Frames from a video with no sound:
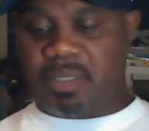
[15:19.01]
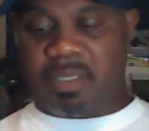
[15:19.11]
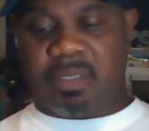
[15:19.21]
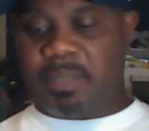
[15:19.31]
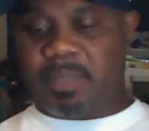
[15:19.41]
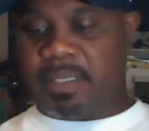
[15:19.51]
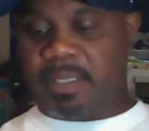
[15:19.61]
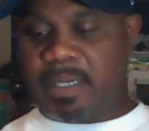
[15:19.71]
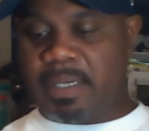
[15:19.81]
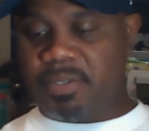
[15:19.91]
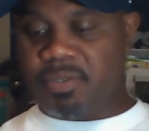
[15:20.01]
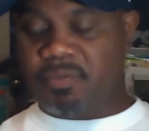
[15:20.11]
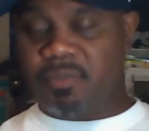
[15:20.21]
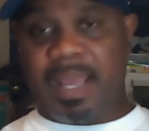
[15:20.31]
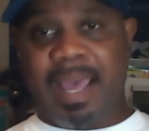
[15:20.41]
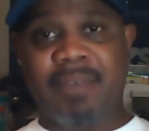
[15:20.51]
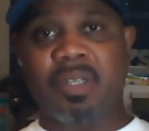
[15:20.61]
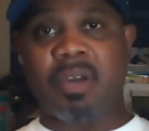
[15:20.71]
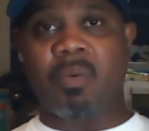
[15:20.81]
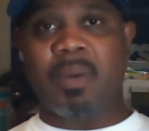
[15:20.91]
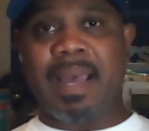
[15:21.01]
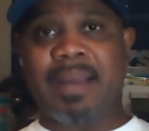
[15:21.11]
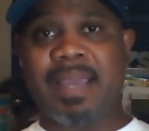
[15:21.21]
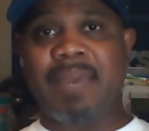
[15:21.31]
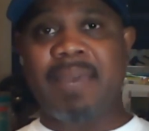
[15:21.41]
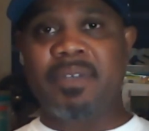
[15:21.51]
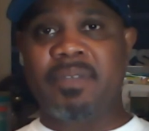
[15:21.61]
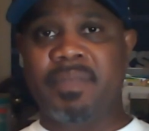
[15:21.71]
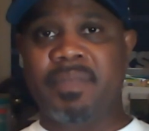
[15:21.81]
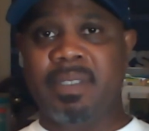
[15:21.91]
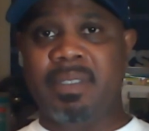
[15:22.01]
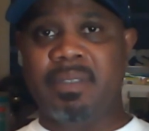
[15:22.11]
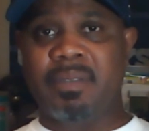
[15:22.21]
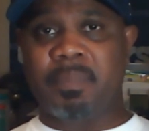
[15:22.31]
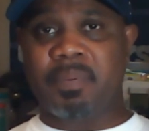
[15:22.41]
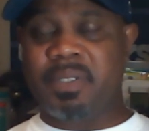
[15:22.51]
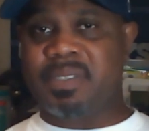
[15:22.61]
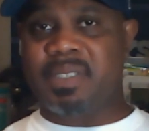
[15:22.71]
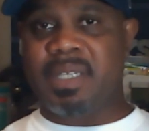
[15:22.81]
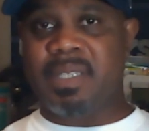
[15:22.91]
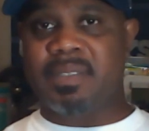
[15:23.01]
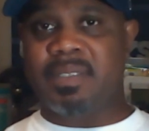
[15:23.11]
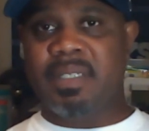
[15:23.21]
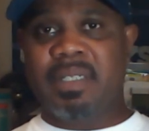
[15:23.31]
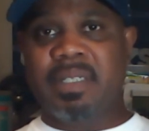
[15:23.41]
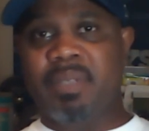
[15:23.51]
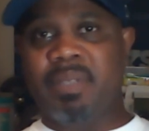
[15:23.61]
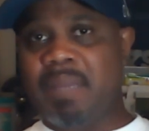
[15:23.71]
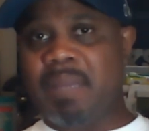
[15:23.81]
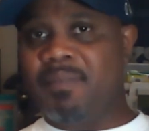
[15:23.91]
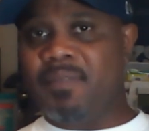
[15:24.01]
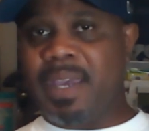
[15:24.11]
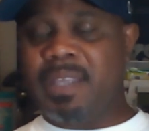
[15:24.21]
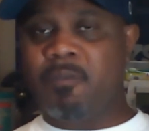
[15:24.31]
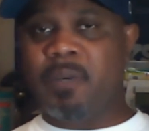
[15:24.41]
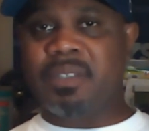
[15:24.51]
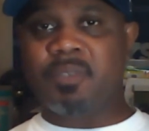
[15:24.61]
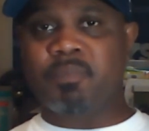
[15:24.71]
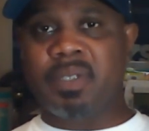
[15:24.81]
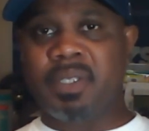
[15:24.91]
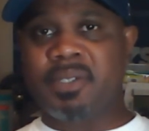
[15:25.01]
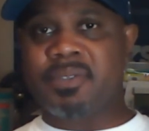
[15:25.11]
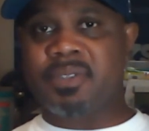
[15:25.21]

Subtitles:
Oh my gosh, without having the preseason, being able to evaluate these players.